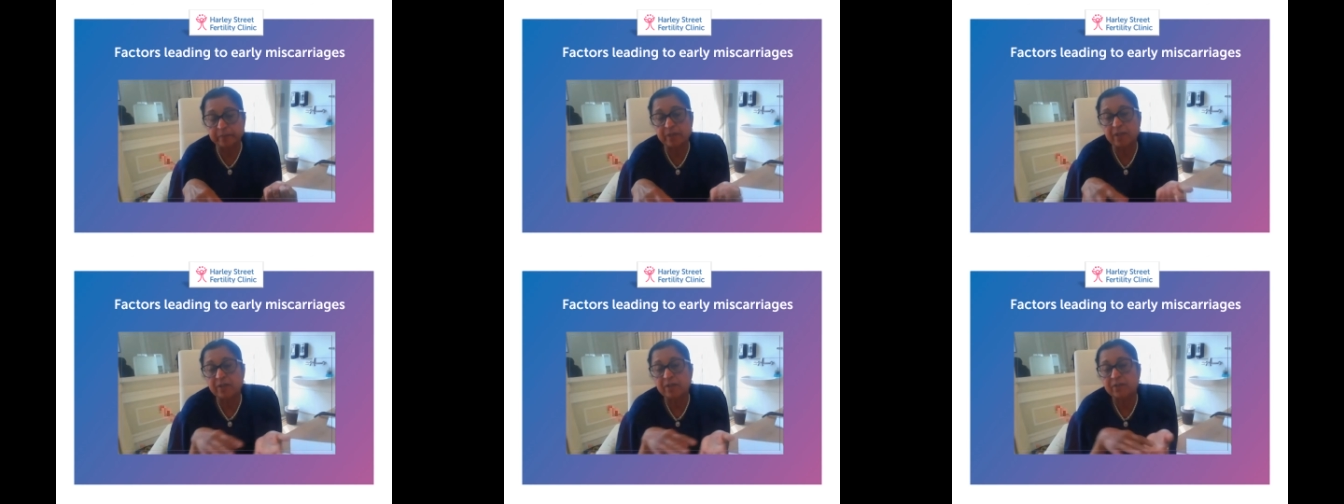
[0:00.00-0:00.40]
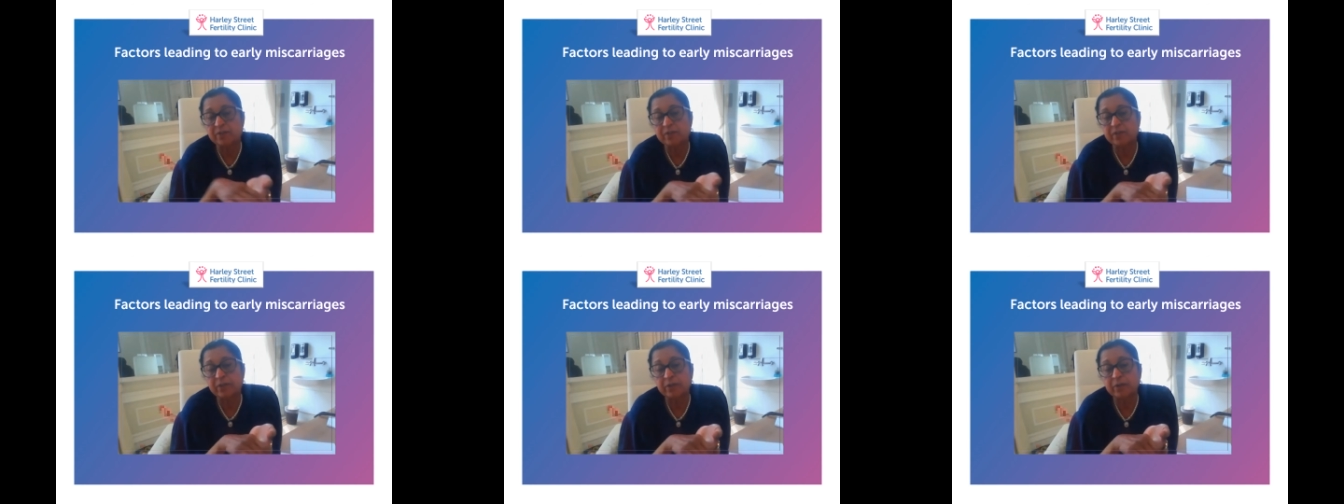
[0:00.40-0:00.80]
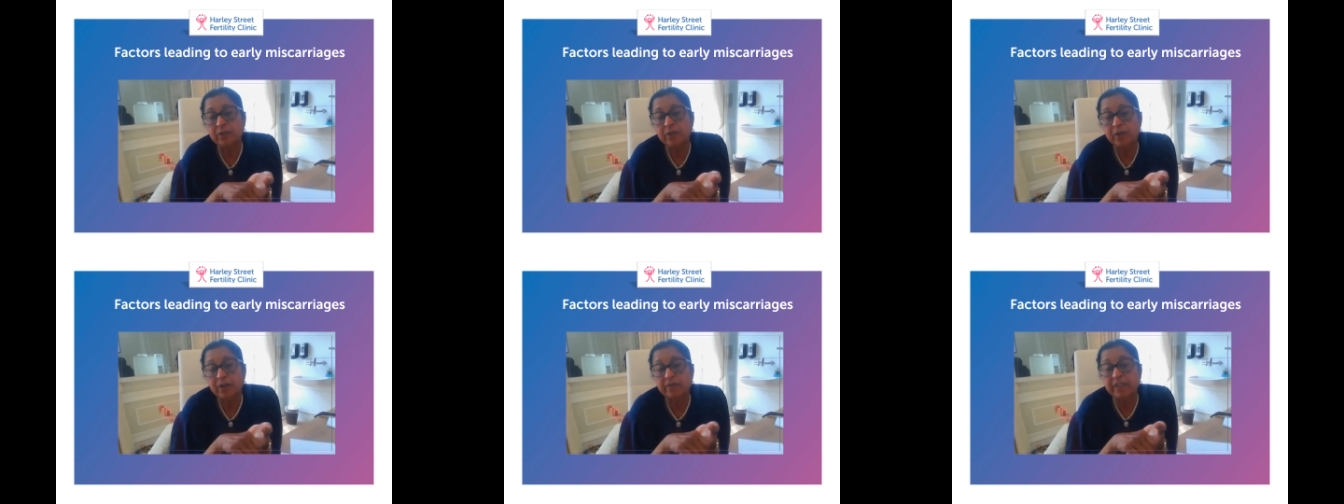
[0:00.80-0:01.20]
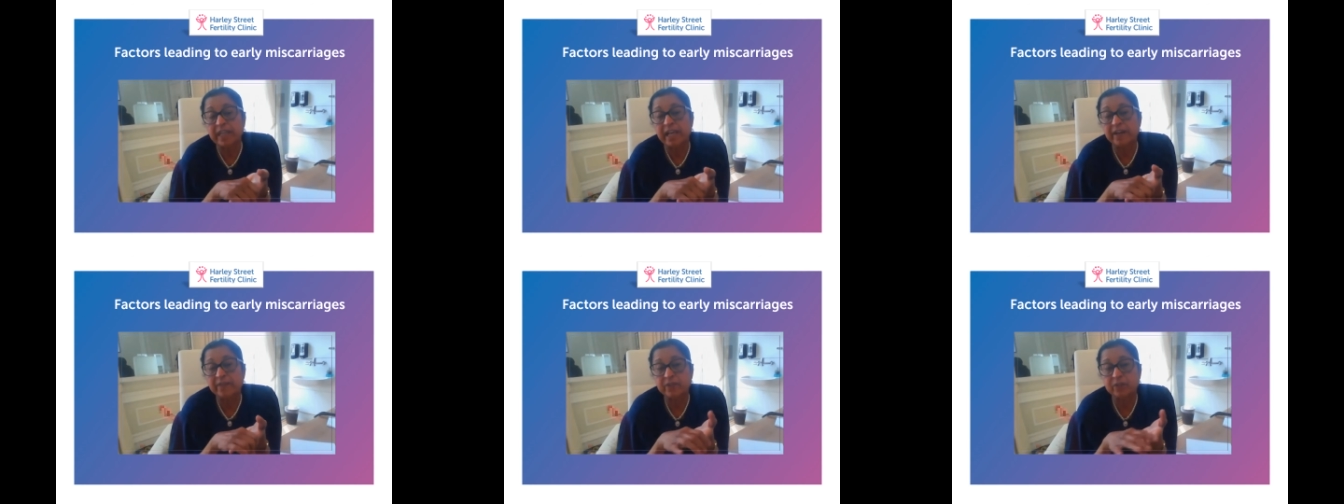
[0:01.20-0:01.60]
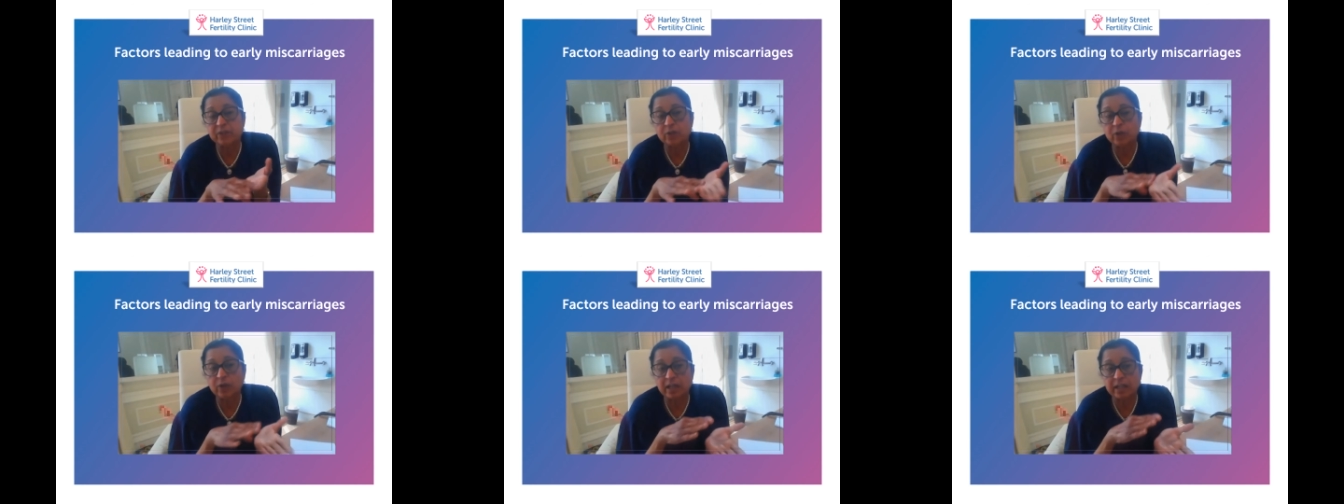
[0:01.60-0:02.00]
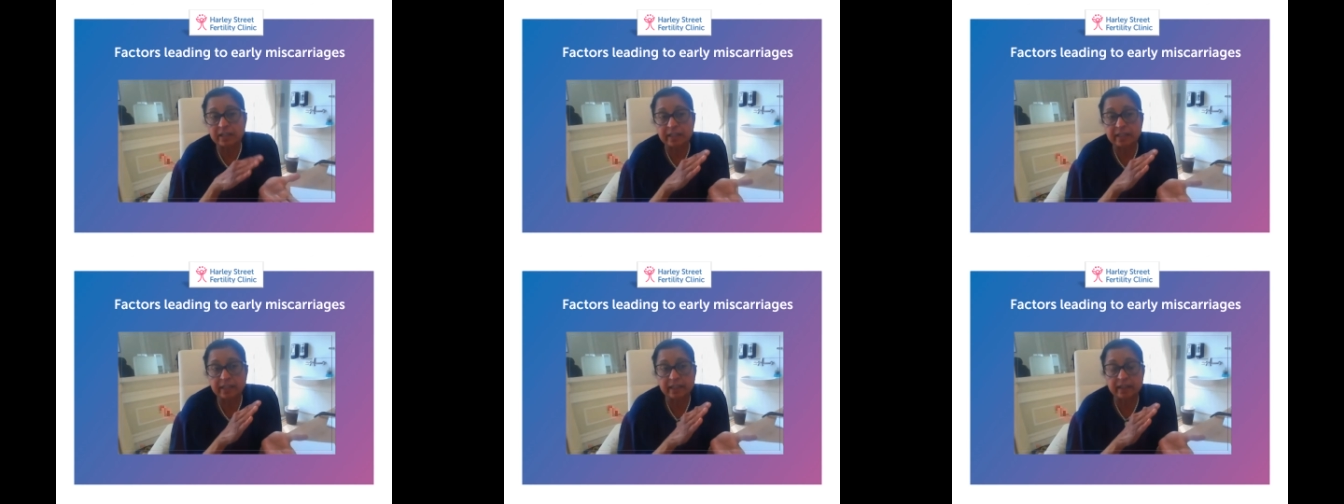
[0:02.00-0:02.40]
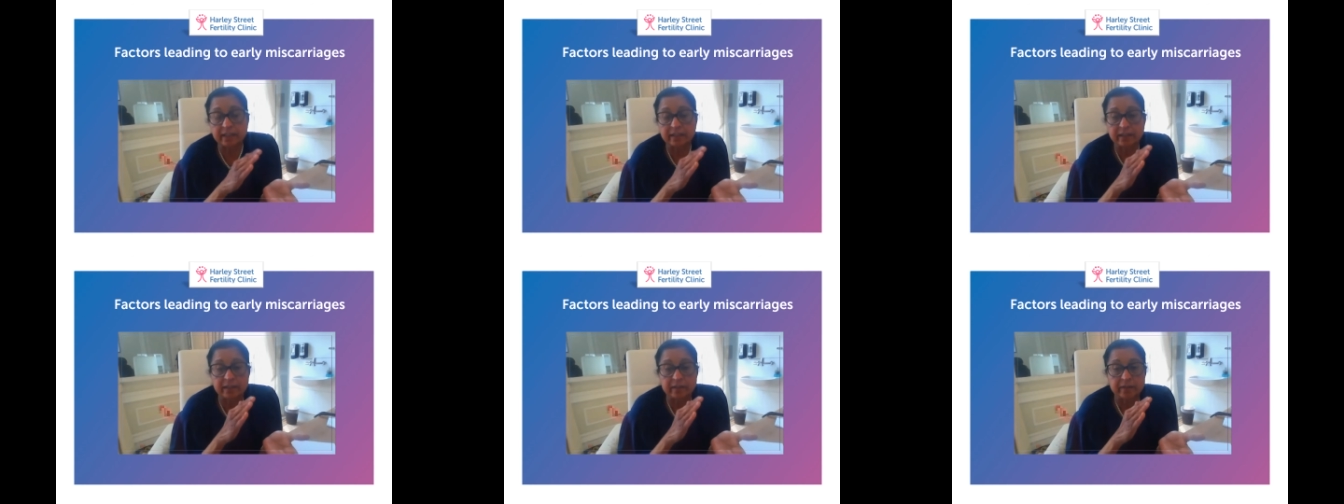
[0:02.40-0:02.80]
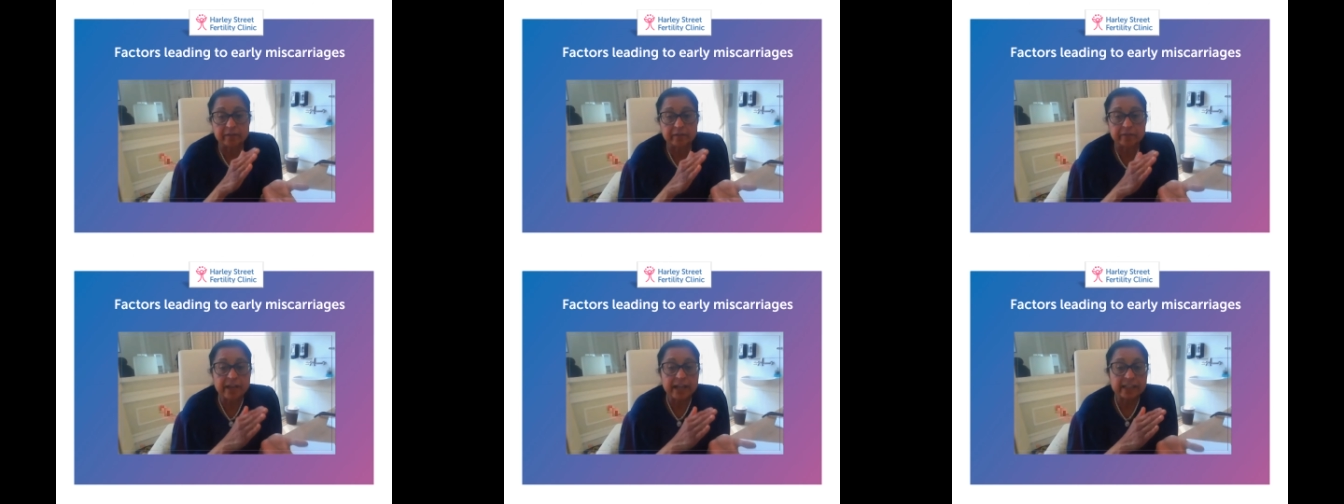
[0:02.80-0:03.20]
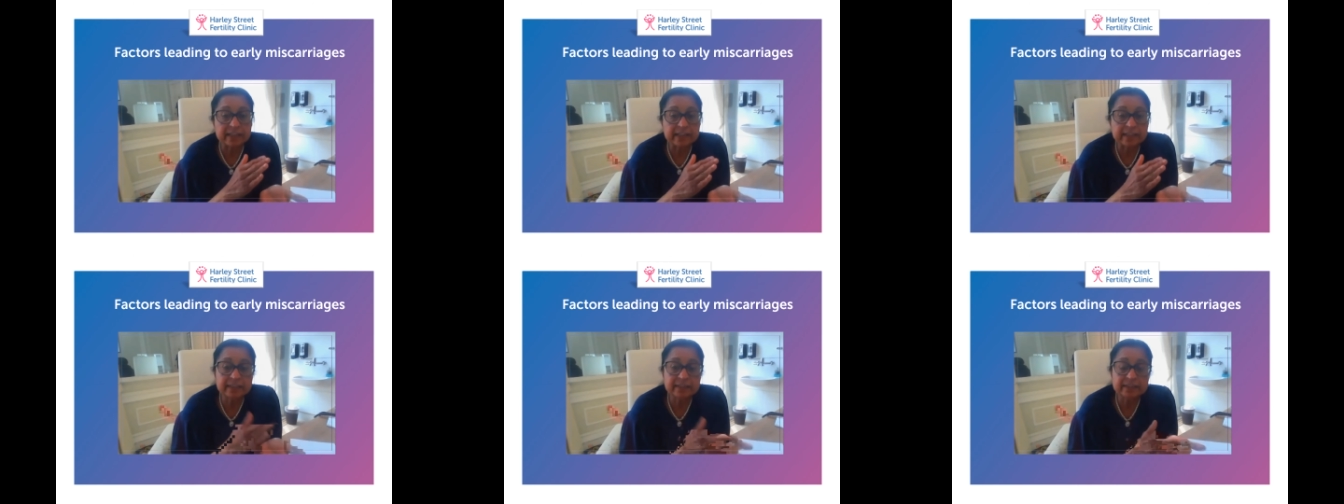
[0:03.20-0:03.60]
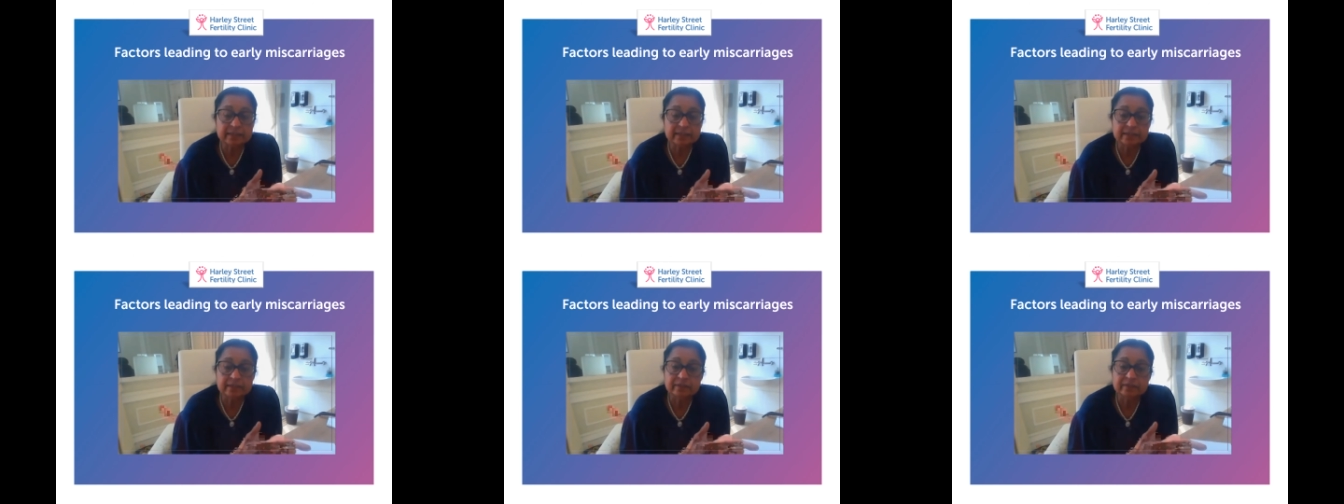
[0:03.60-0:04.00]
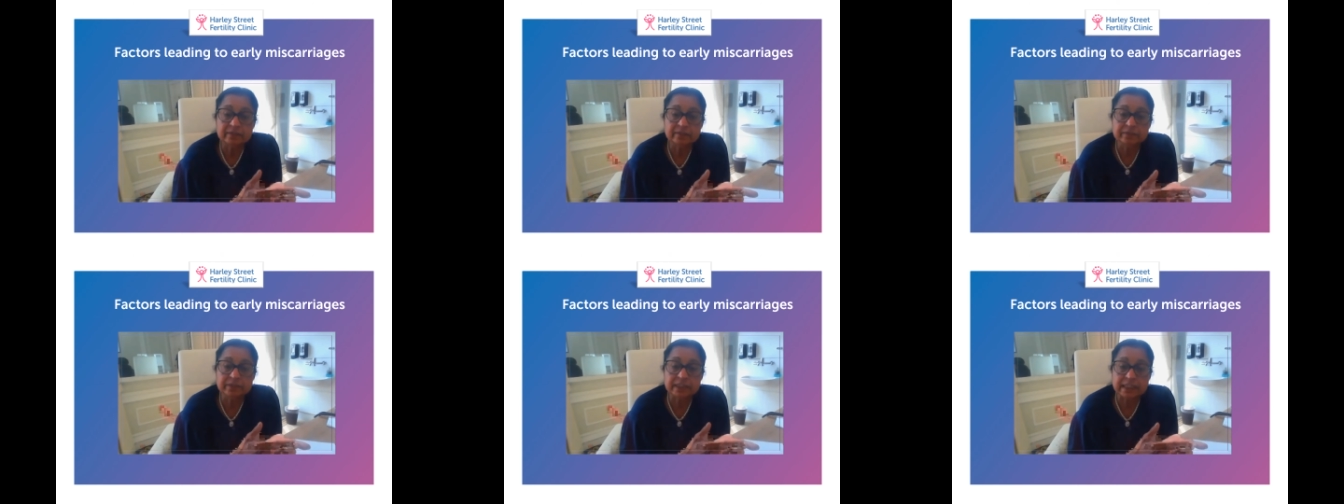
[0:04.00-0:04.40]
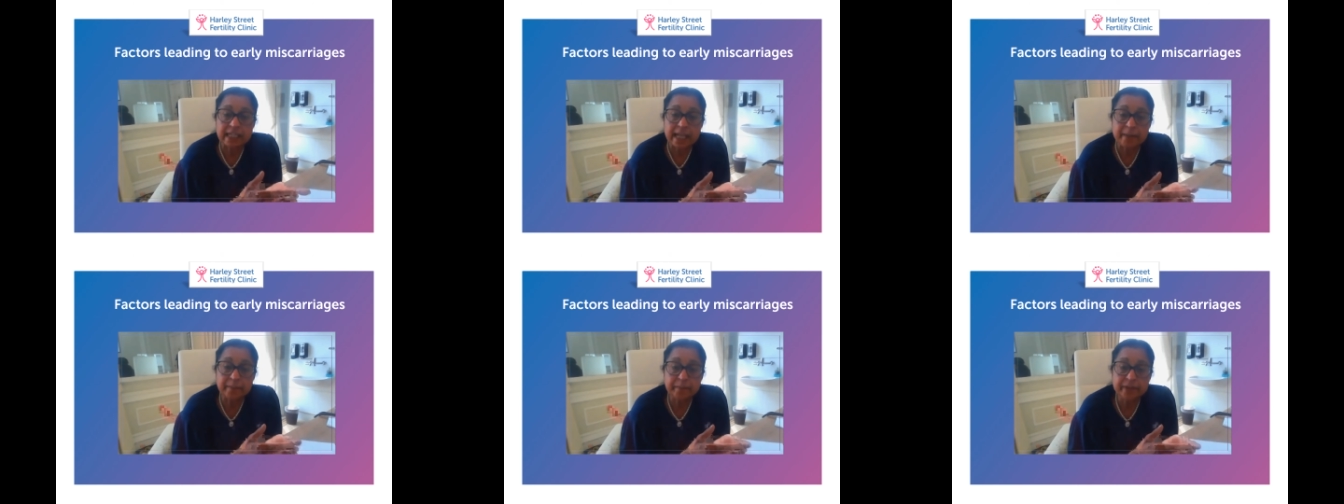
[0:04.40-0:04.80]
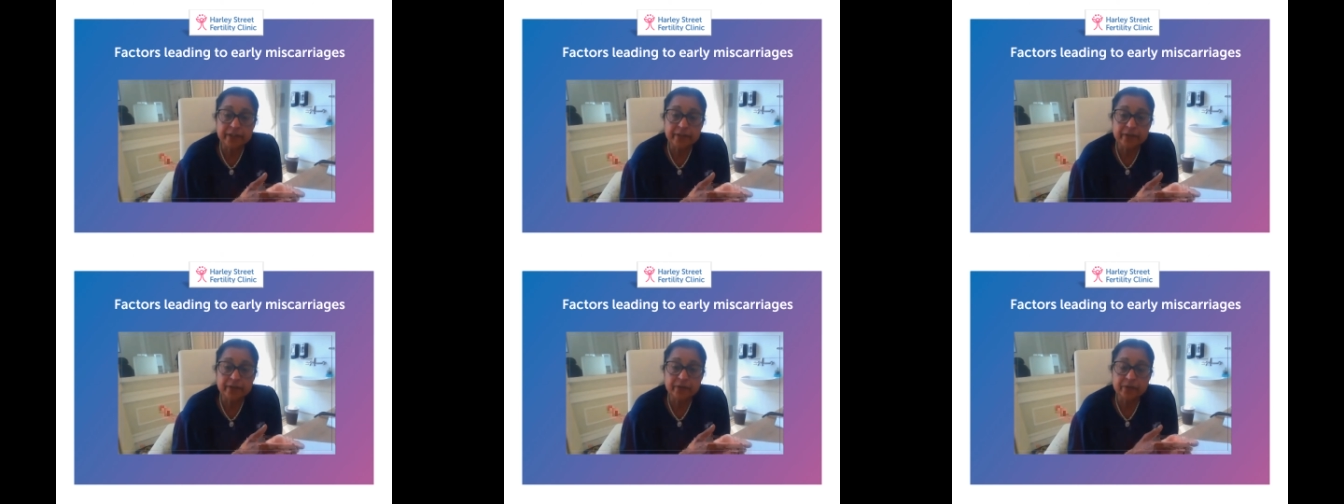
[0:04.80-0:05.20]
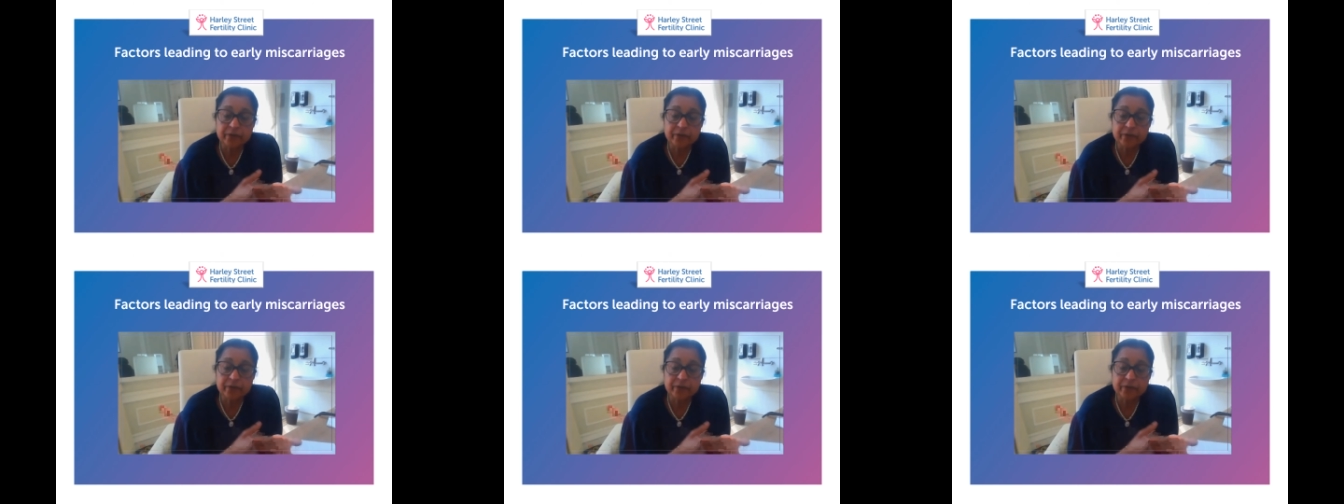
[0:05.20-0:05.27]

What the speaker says: So we have to look at the factors with embryo,